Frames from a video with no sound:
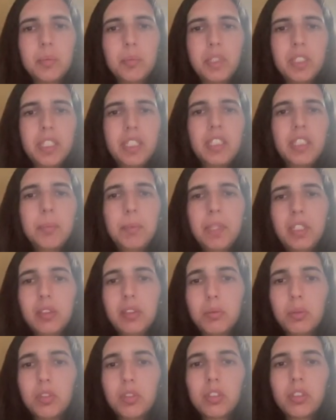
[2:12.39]
But in the
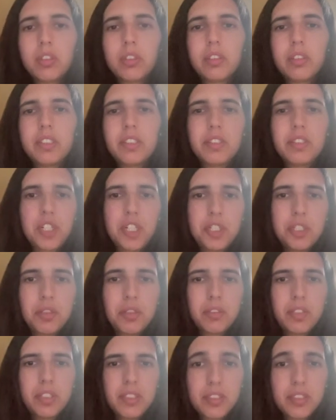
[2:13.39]
middle one, this
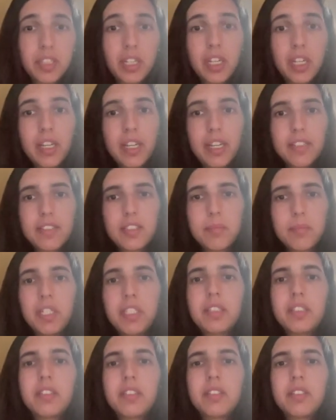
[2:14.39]
threshold is
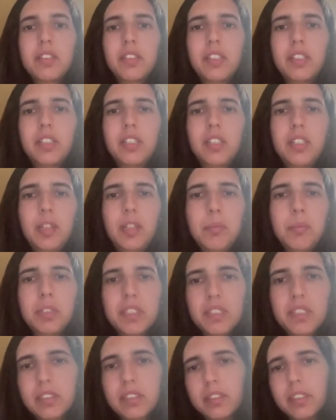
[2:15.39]
estimated
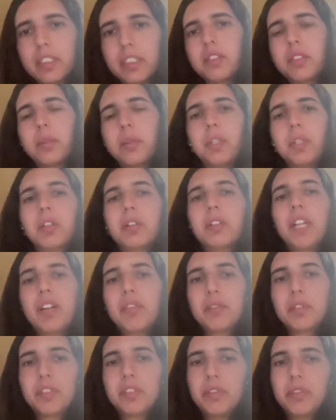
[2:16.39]
implicitly, so we don't
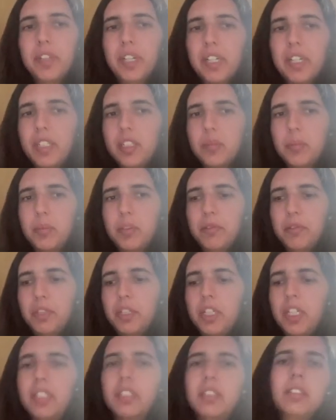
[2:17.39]
have to define it
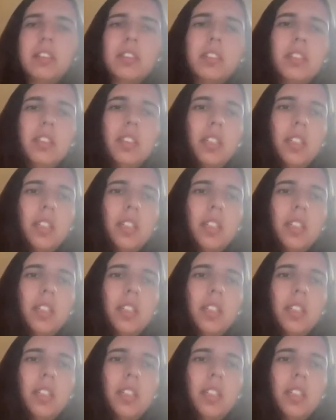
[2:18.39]
beforehand.